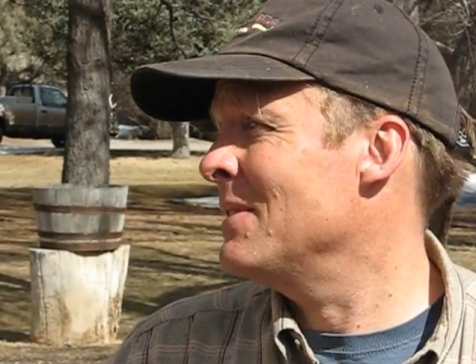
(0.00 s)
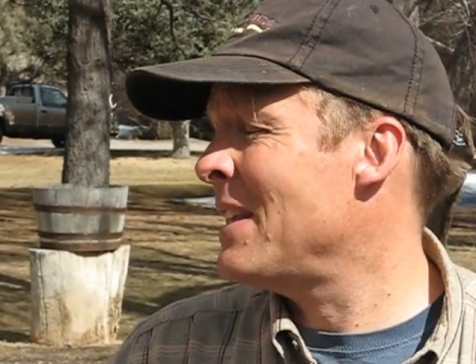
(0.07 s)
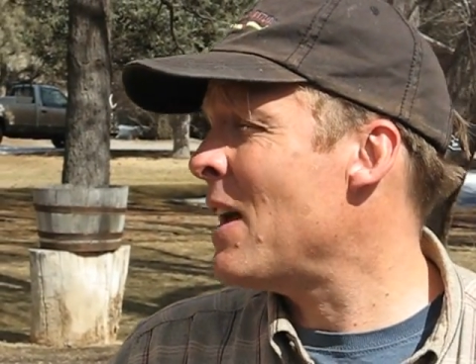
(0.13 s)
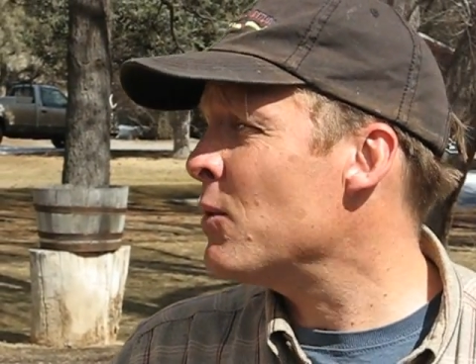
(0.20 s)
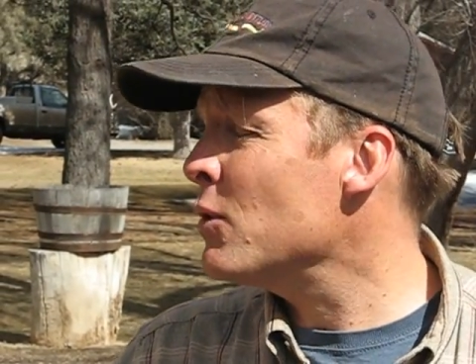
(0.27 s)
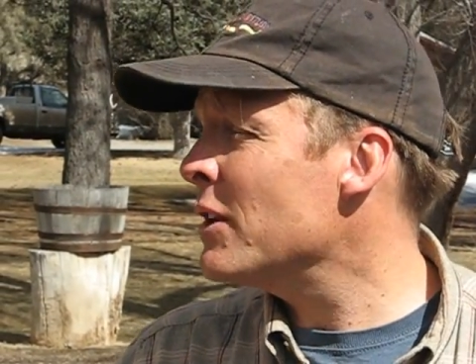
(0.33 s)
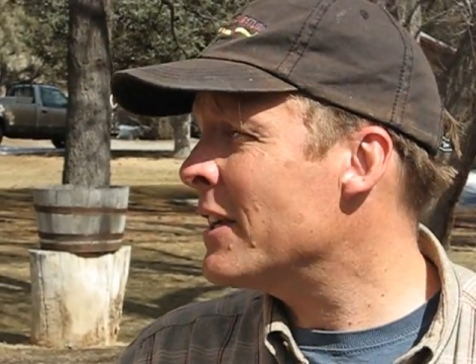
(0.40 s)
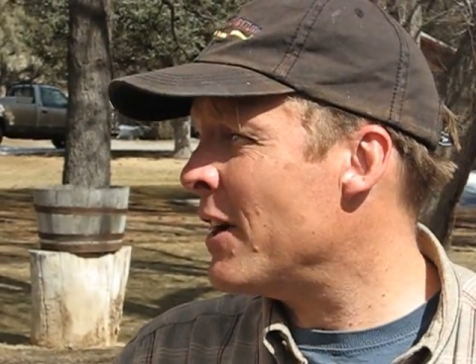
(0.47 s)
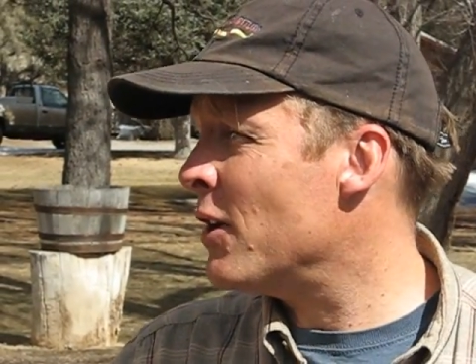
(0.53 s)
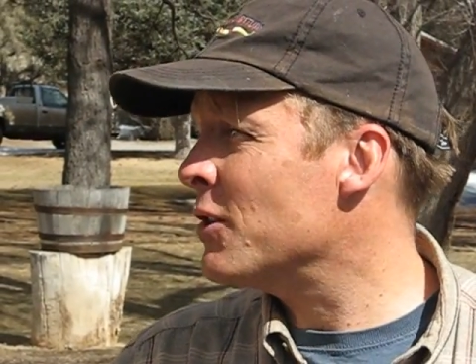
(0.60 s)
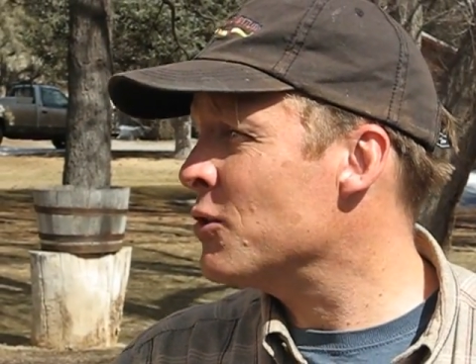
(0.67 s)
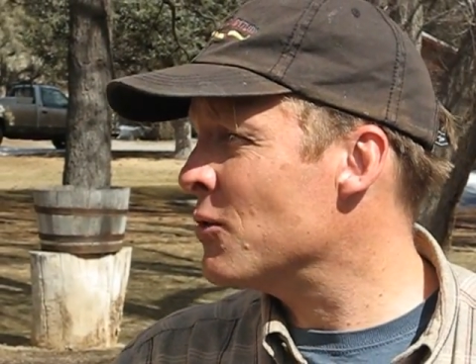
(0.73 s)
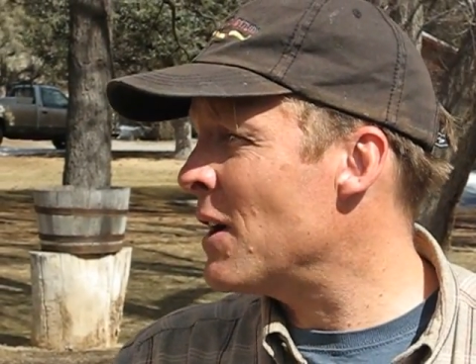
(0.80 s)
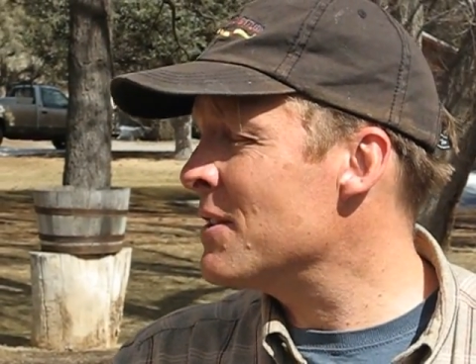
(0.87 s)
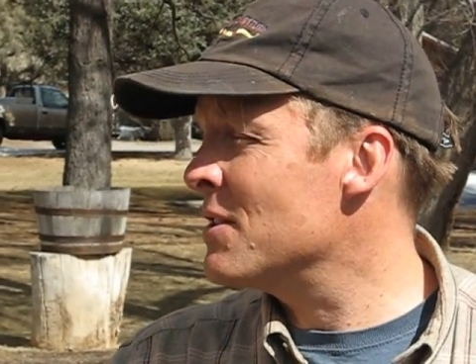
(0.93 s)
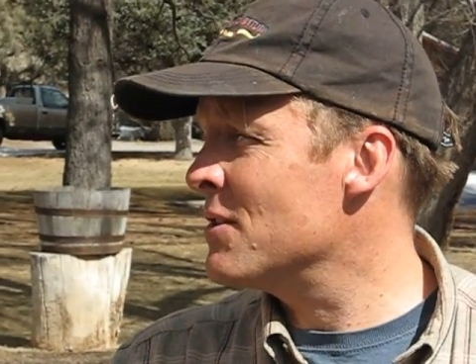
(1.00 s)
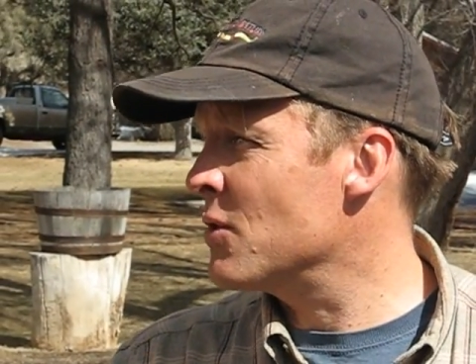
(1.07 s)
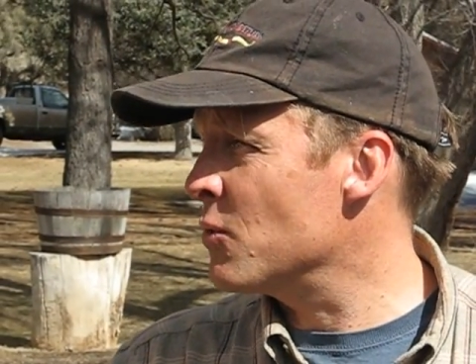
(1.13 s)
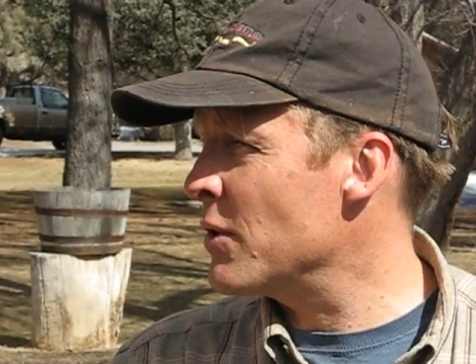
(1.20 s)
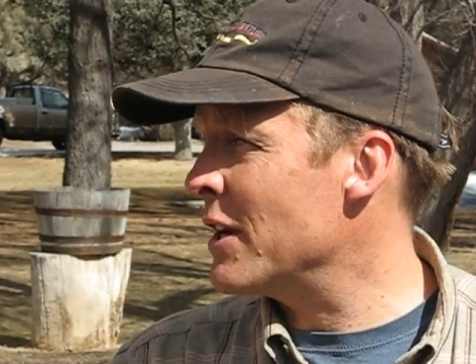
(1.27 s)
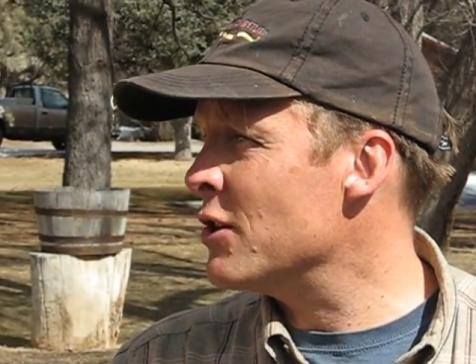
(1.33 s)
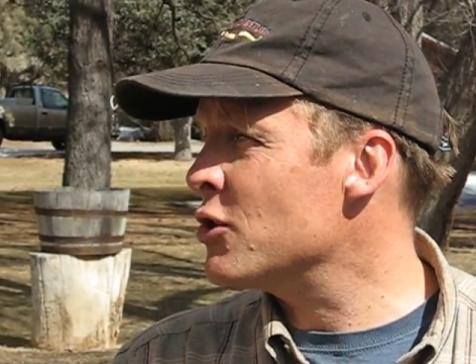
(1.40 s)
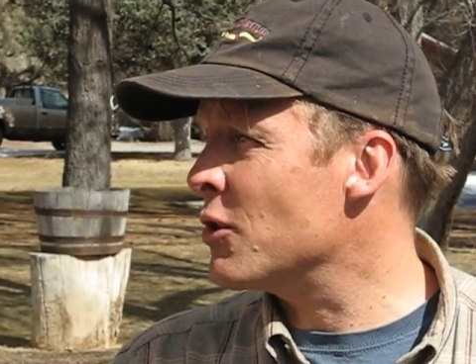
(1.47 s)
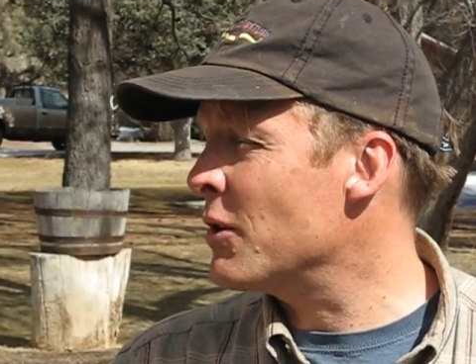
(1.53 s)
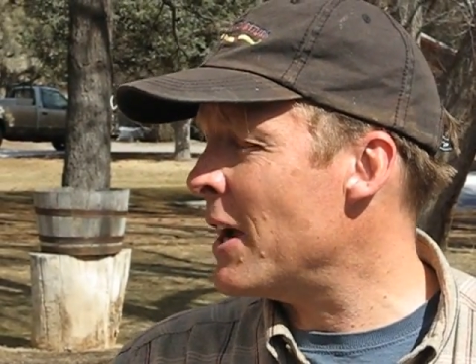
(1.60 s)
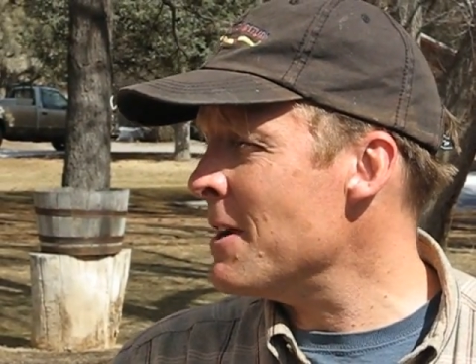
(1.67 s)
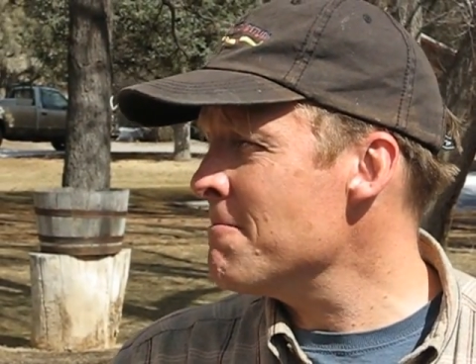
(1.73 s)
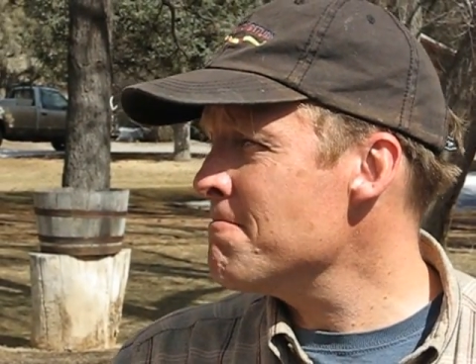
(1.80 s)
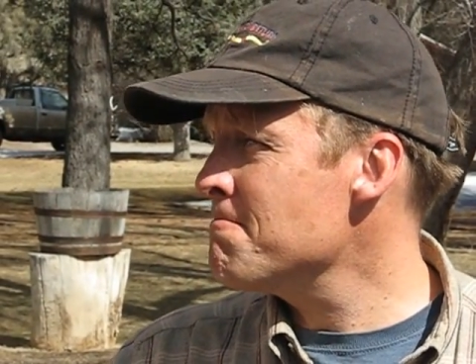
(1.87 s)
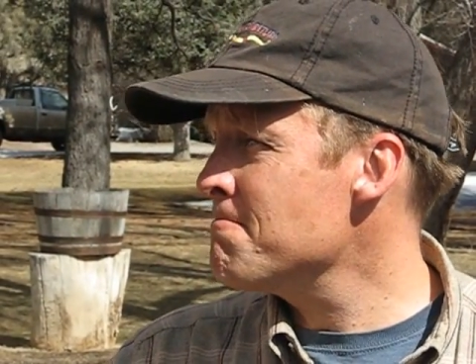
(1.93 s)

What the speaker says: That really characterizes a reach, okay?